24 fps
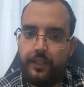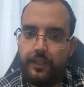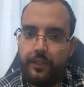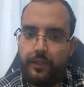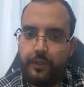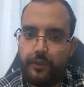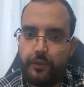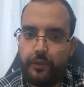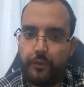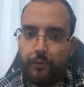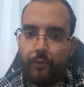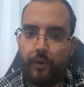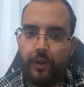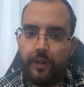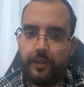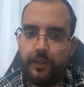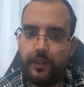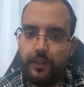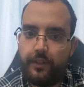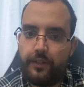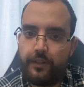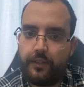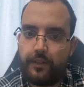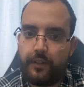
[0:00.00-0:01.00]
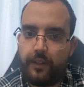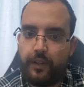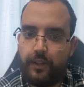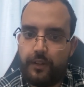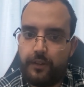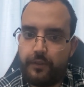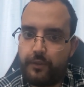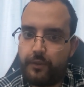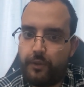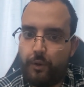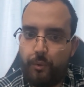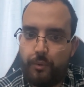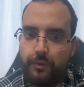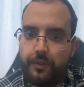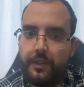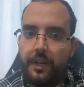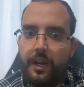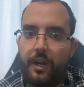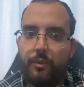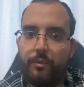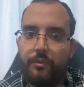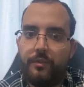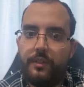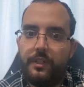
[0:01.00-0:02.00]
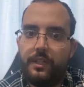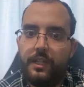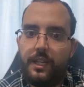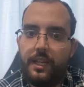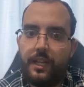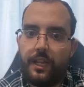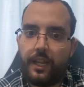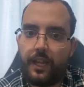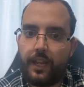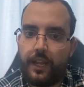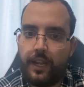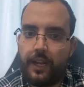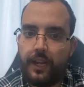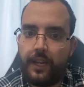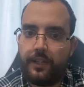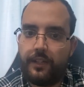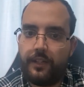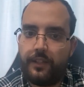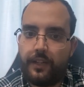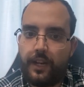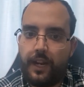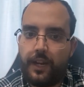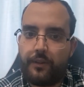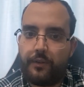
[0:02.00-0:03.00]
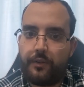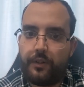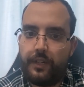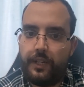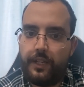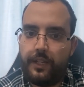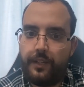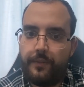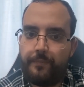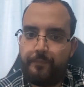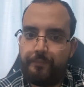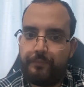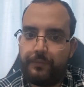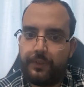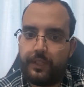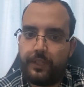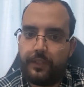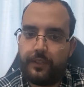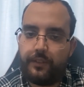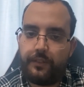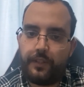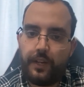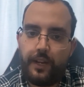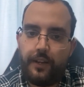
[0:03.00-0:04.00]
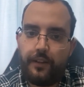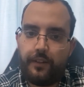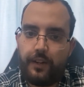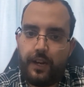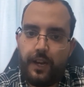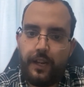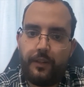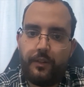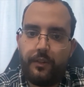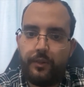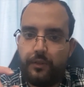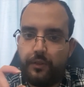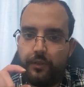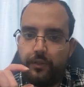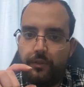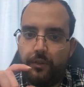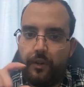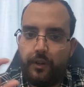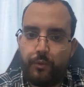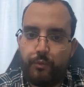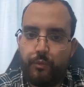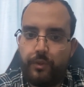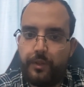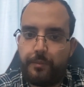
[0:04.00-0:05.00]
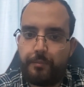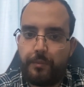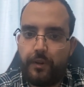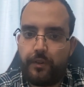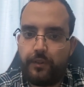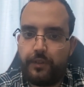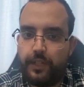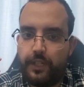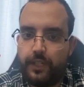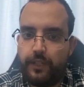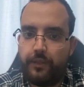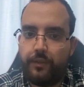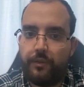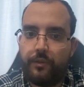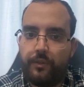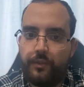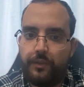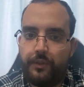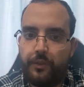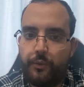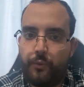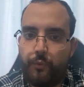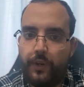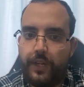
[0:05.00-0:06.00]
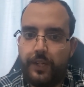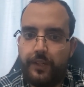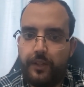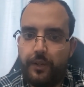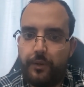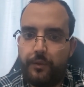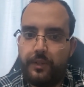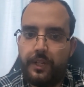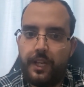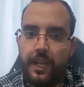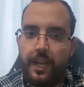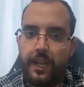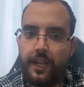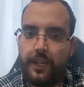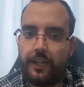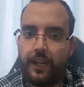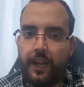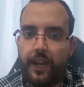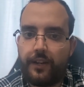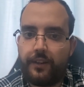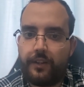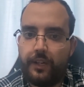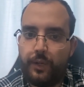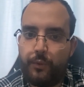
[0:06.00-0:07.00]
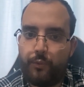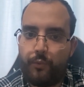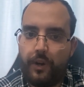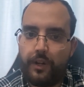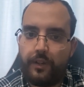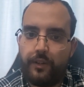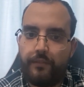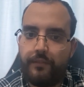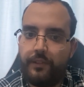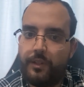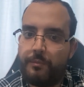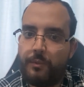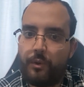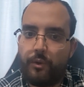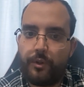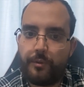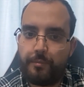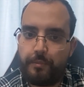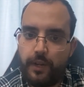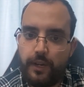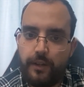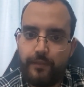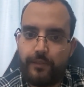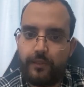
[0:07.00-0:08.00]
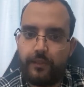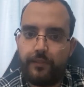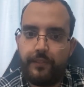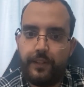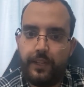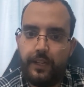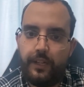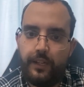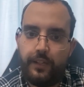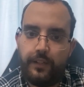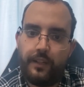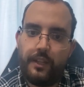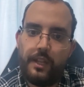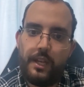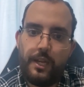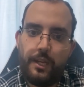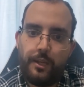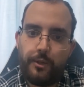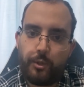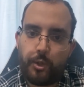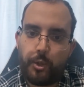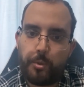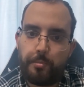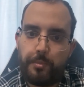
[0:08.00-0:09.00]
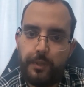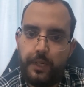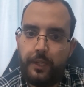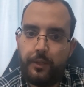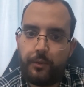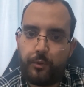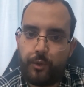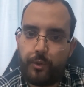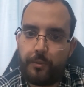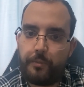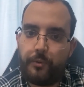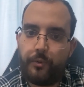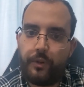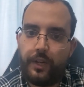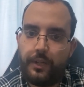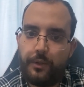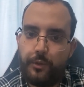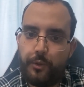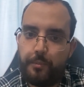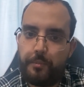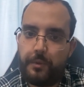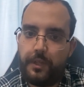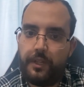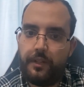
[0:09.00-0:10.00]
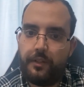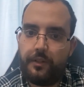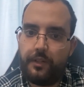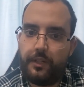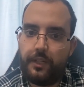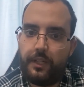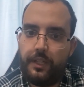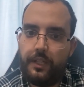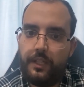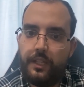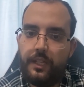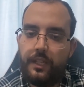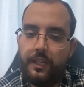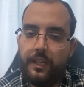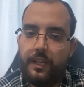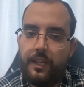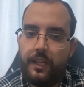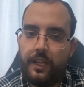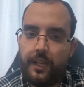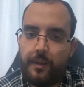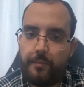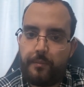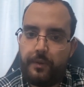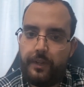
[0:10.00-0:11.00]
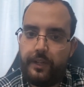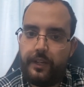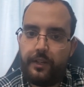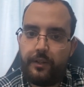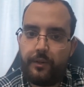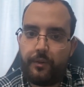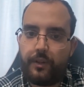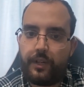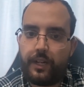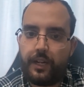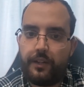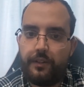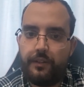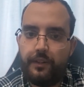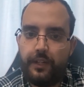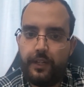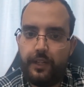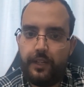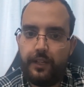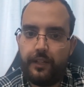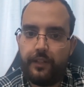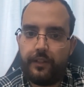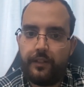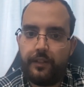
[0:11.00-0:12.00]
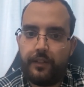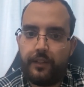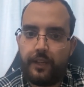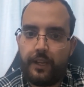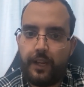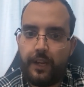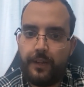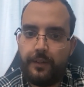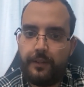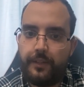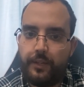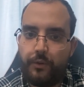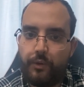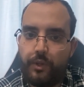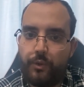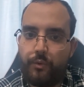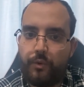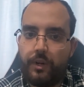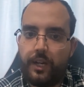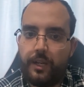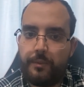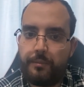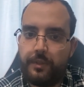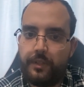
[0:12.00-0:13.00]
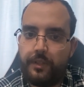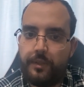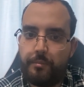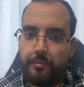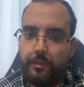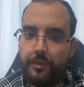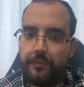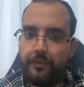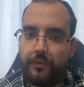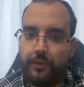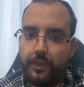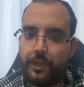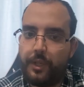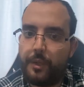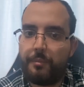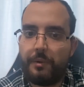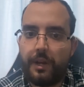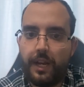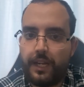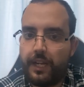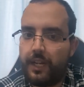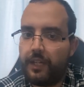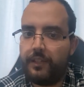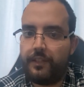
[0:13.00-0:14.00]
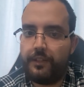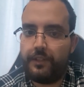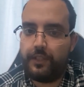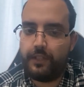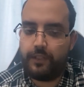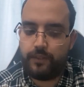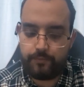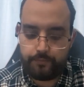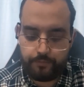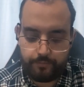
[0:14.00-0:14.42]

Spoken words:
your renders slows down and it actually says like not responding on your Windows. It's actually one of the most painful feeling. So please upgrade your PC. Please look at the NT requirements before you buy anything.